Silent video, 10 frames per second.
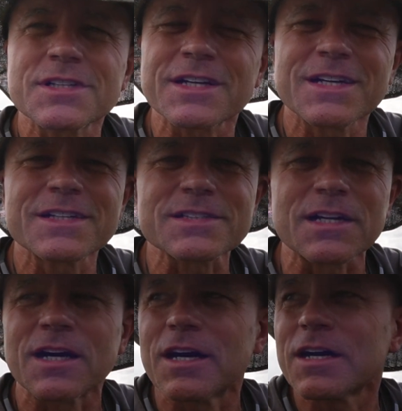like, that's
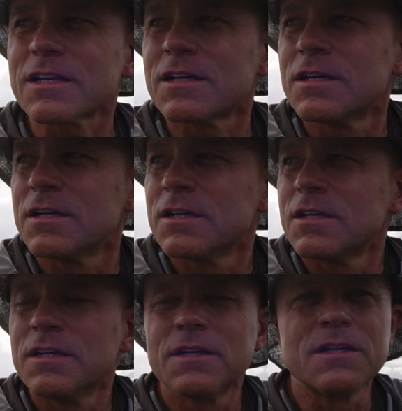kind of odd.
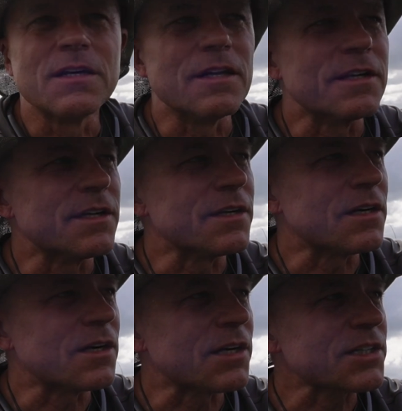And then
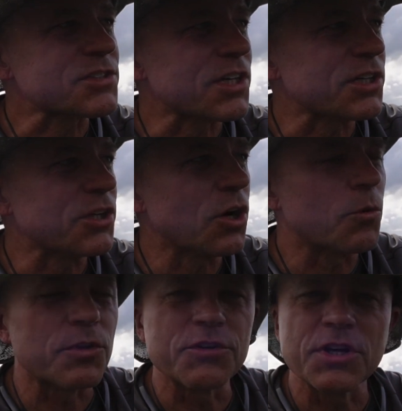next thing you know,
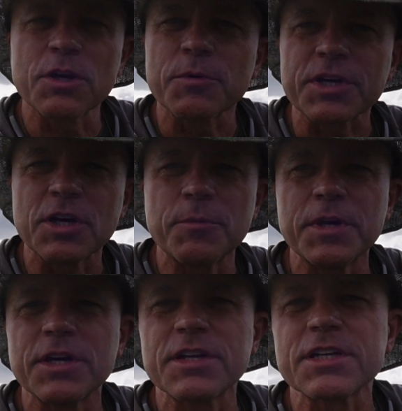when the deer would come
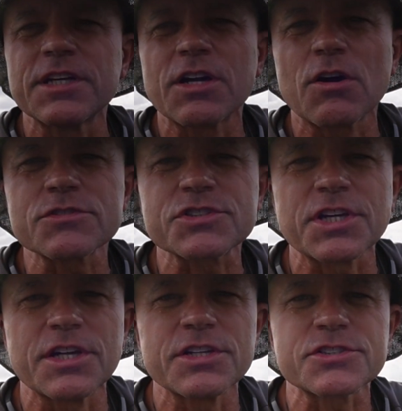in, they'd get all
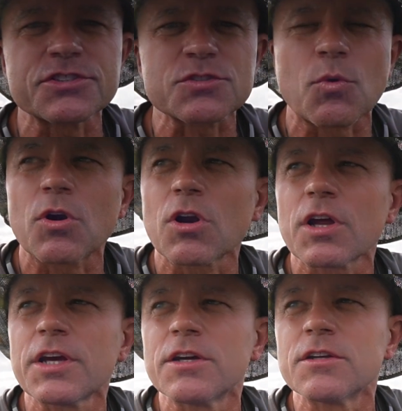skittish and
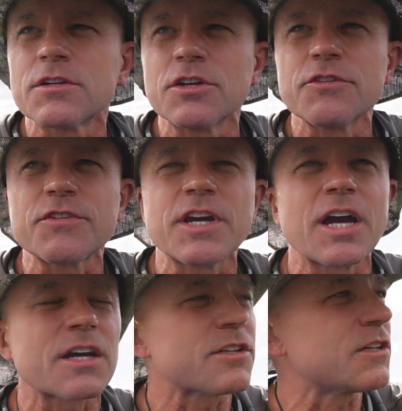squirrely and goofy
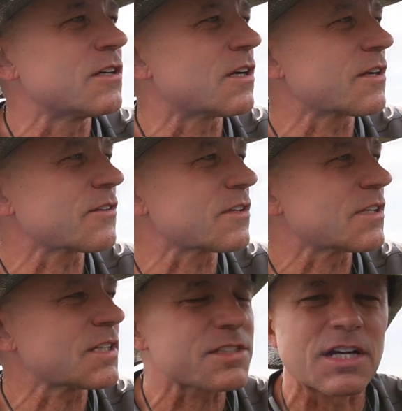acting. I thought,
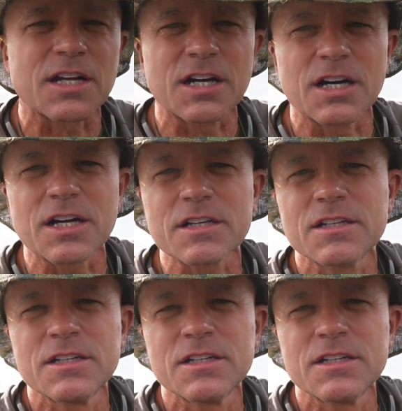that's kind of odd.